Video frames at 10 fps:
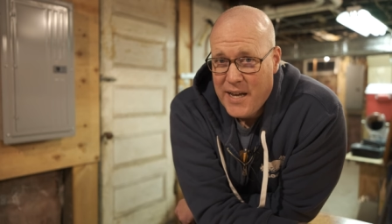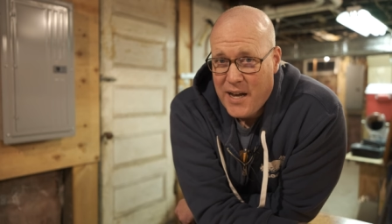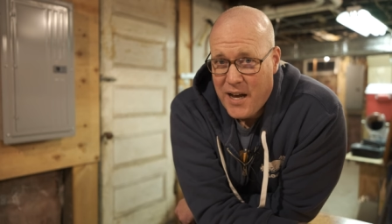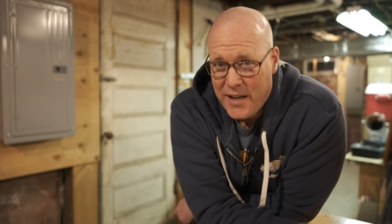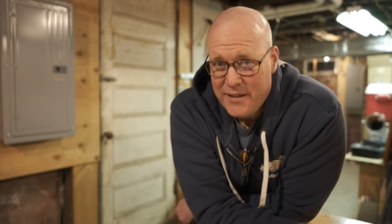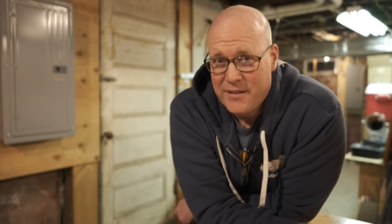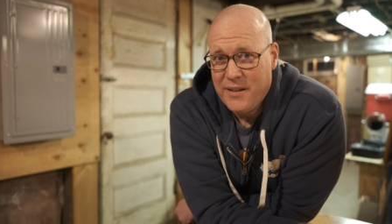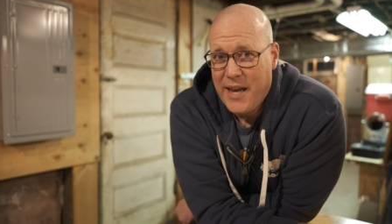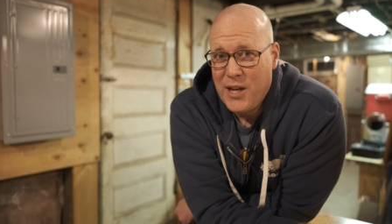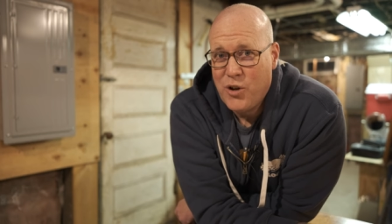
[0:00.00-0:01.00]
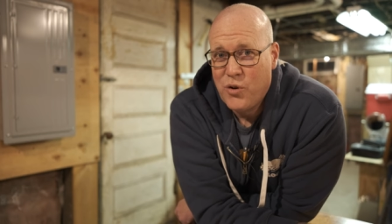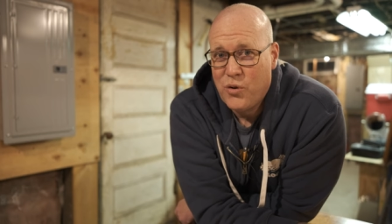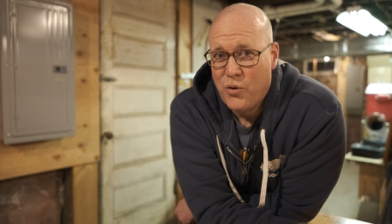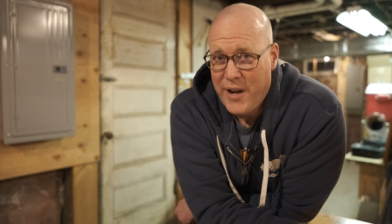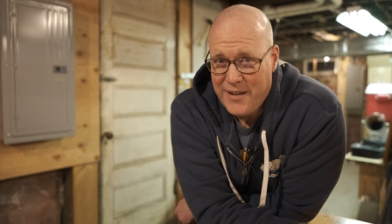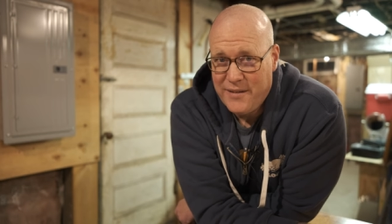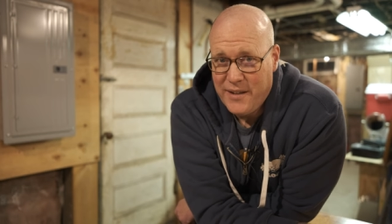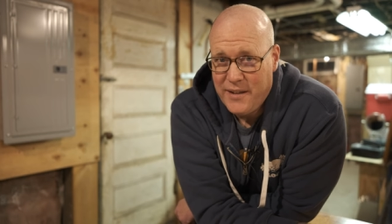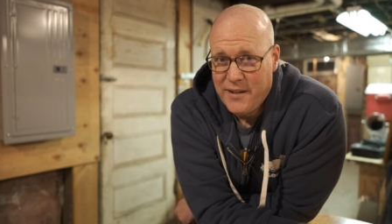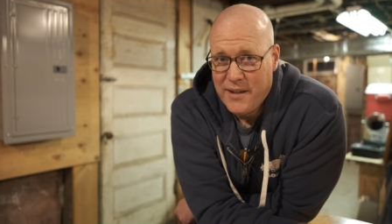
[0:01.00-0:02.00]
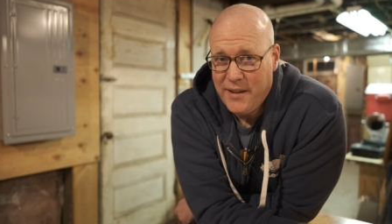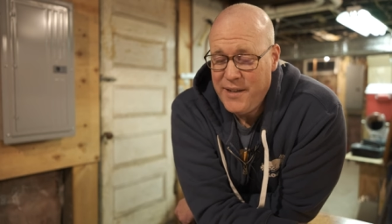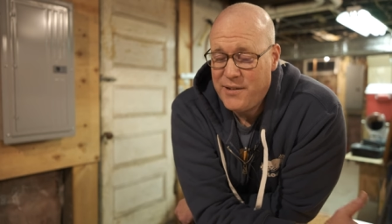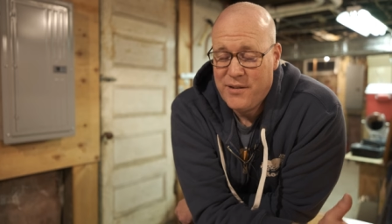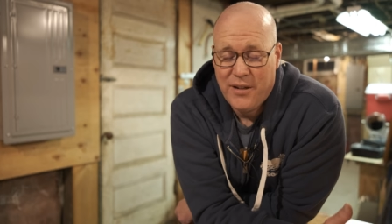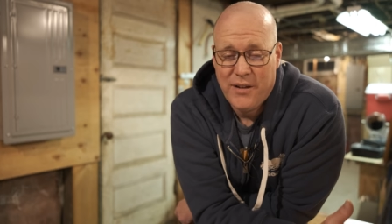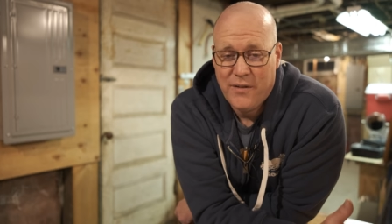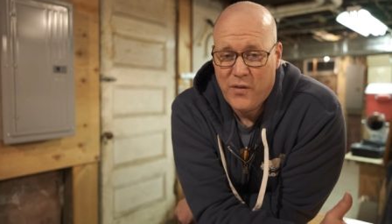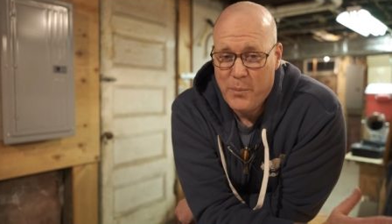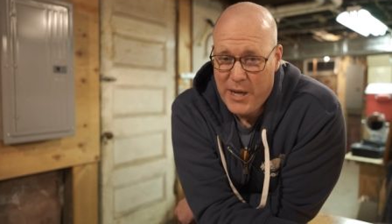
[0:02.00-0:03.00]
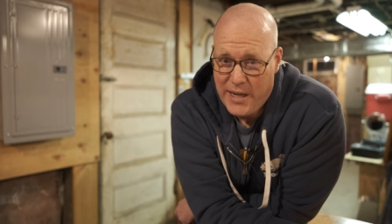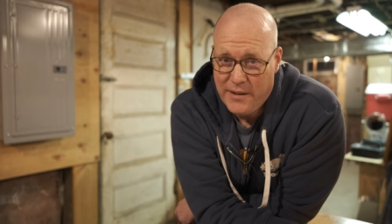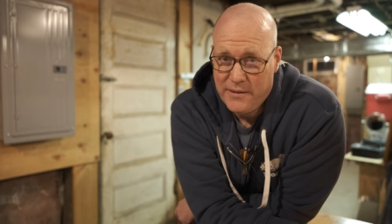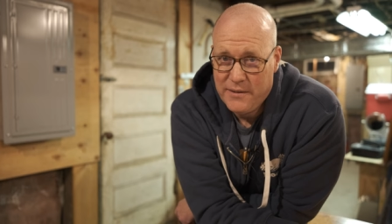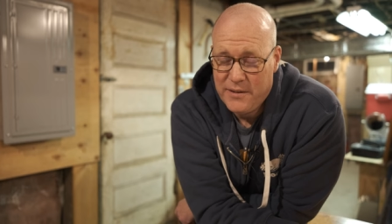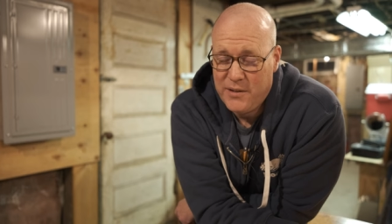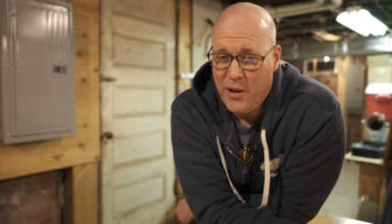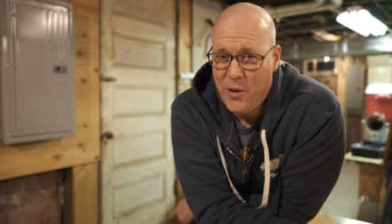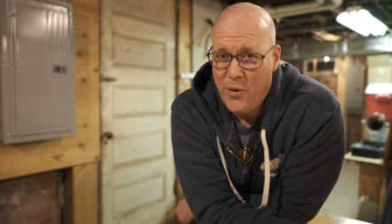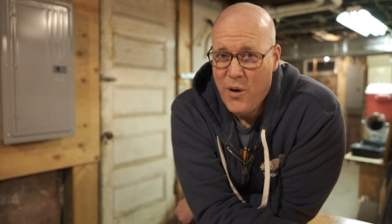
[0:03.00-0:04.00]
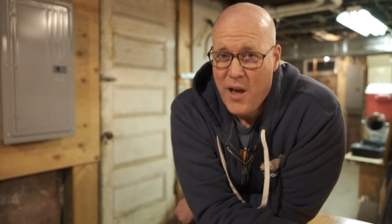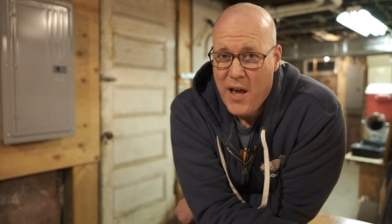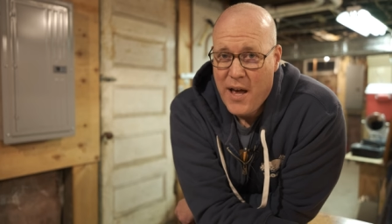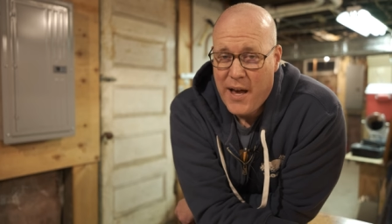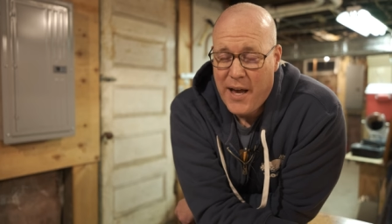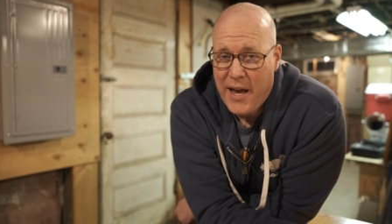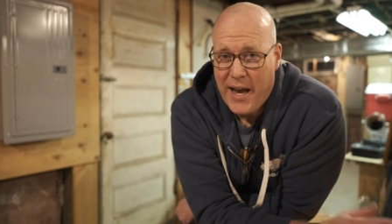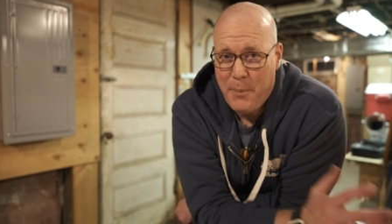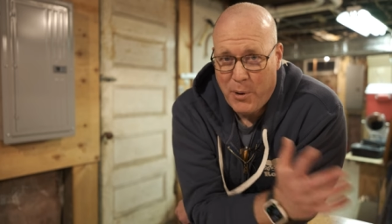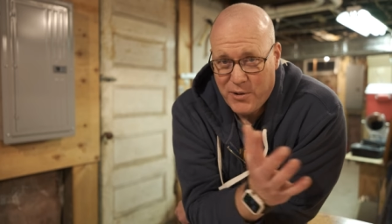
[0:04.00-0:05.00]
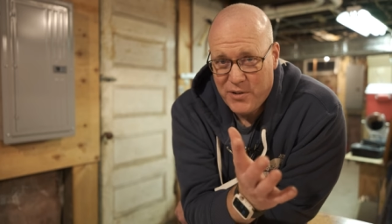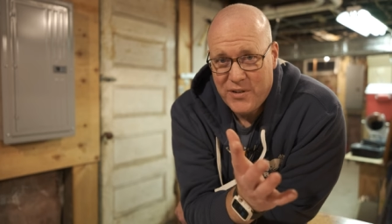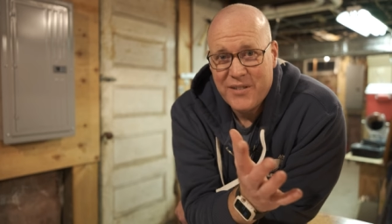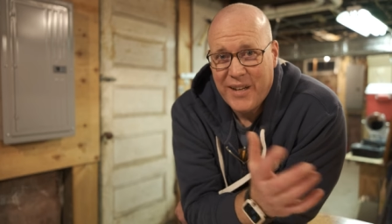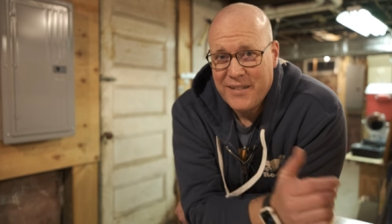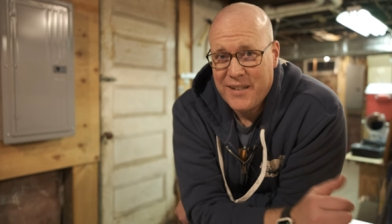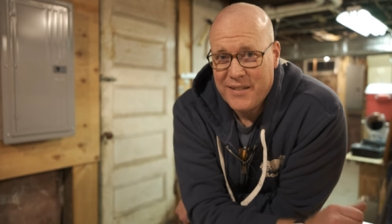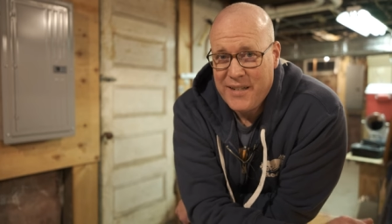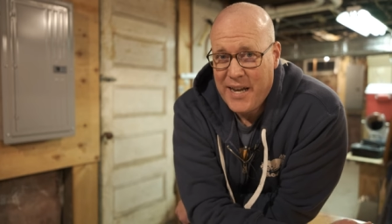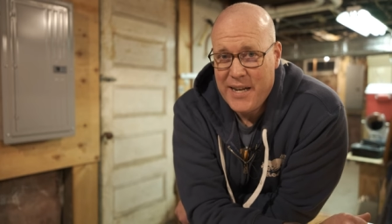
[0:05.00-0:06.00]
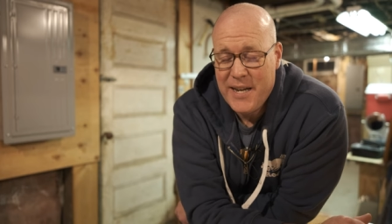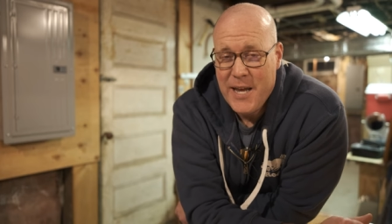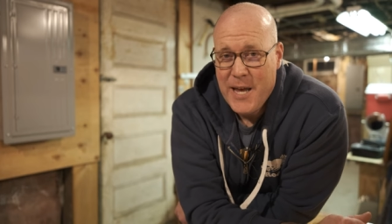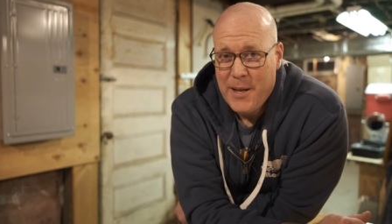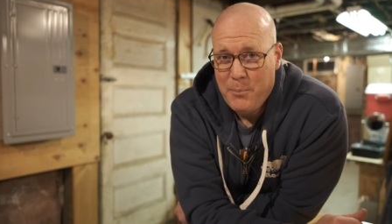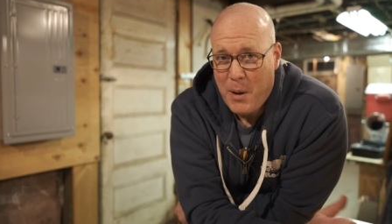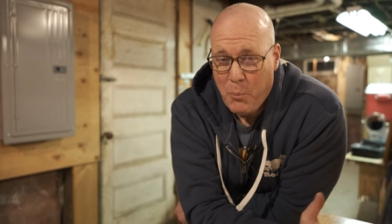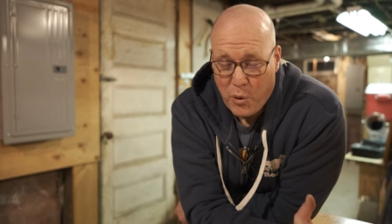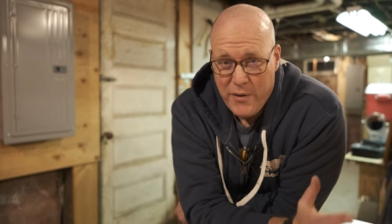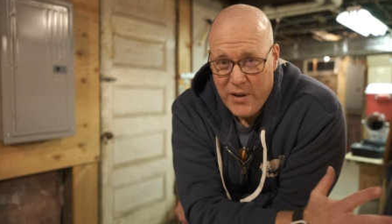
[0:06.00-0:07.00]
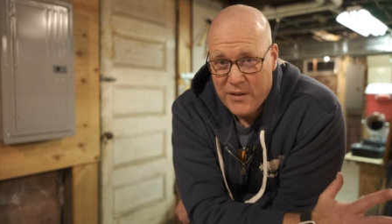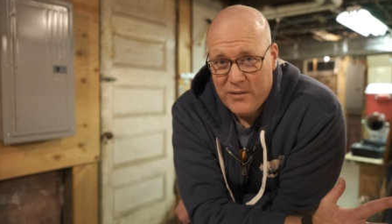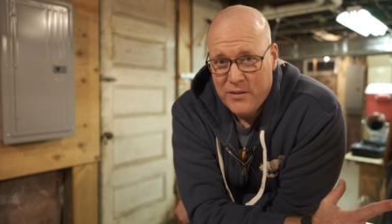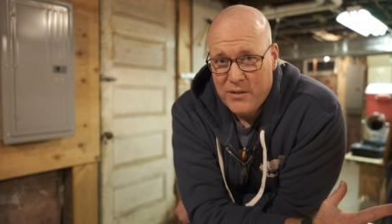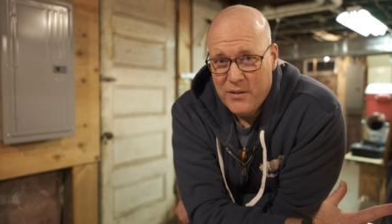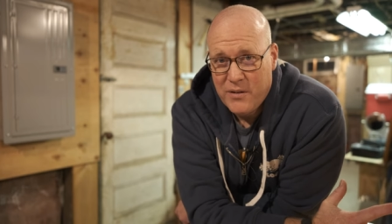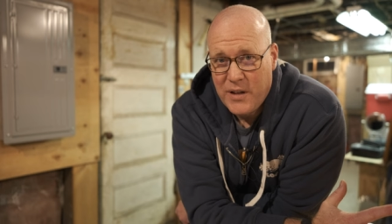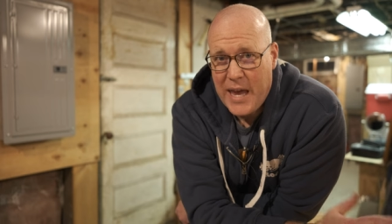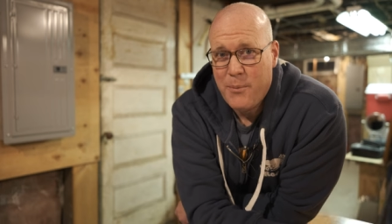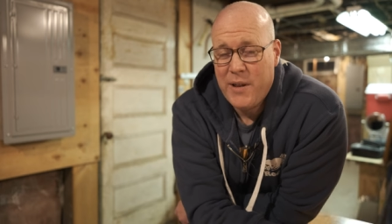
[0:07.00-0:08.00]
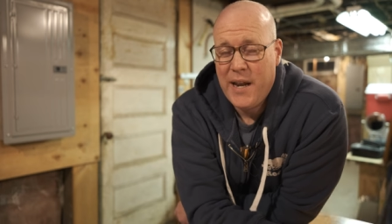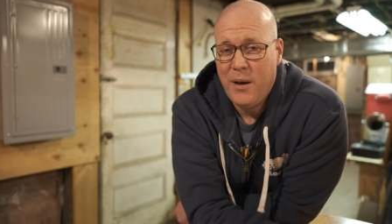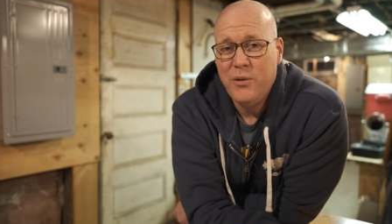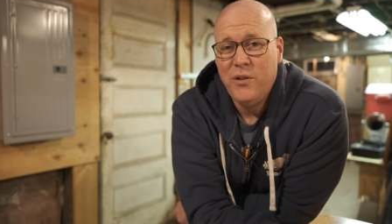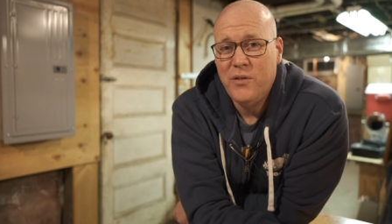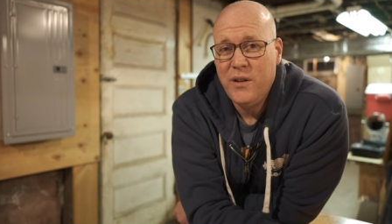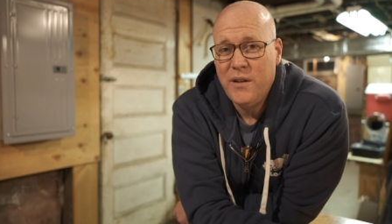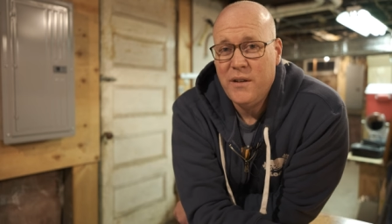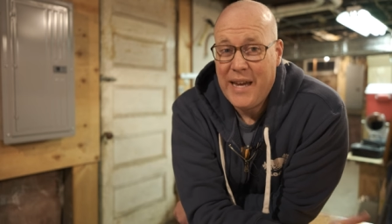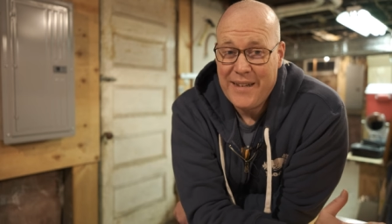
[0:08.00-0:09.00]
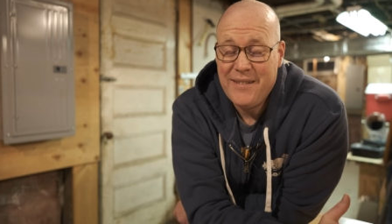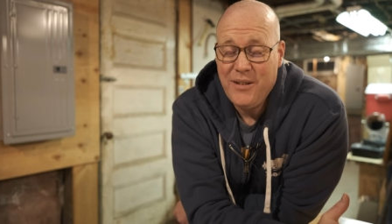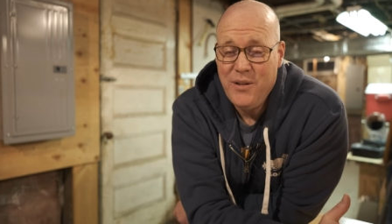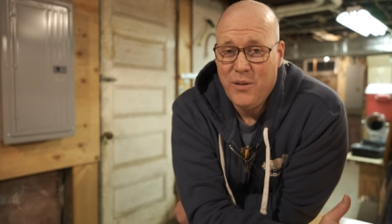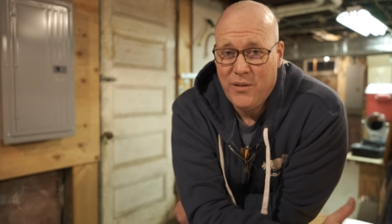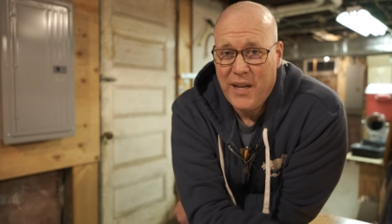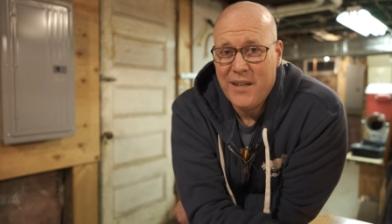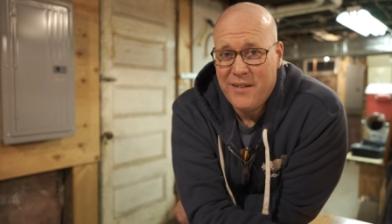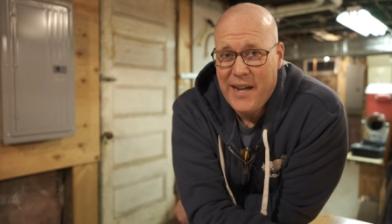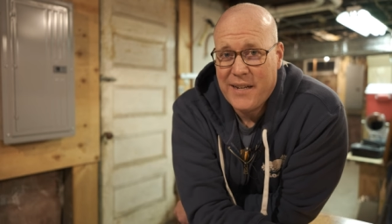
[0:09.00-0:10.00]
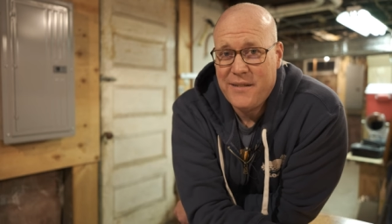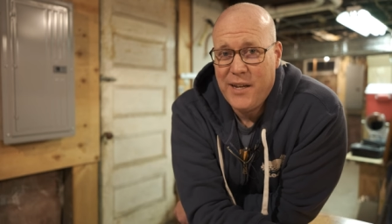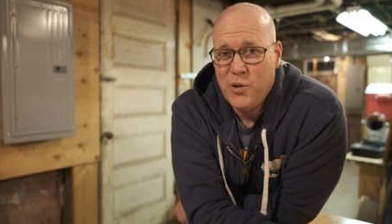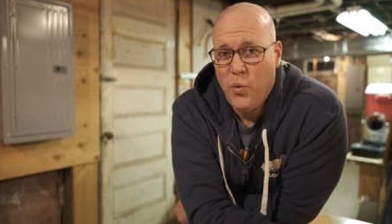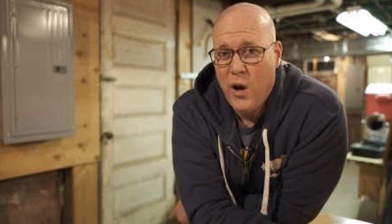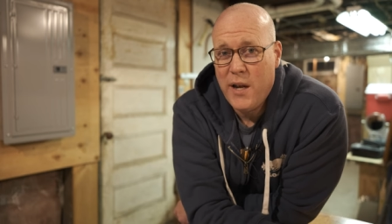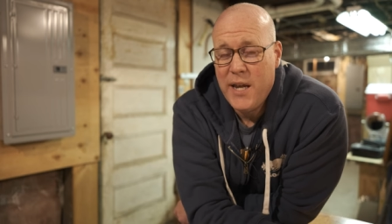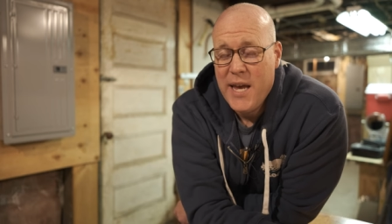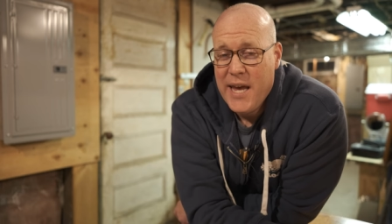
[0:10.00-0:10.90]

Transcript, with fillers: hunts like crazy, at least for me. So uh, I purchased this XS10. My previous camera that I was using and still using is an XH1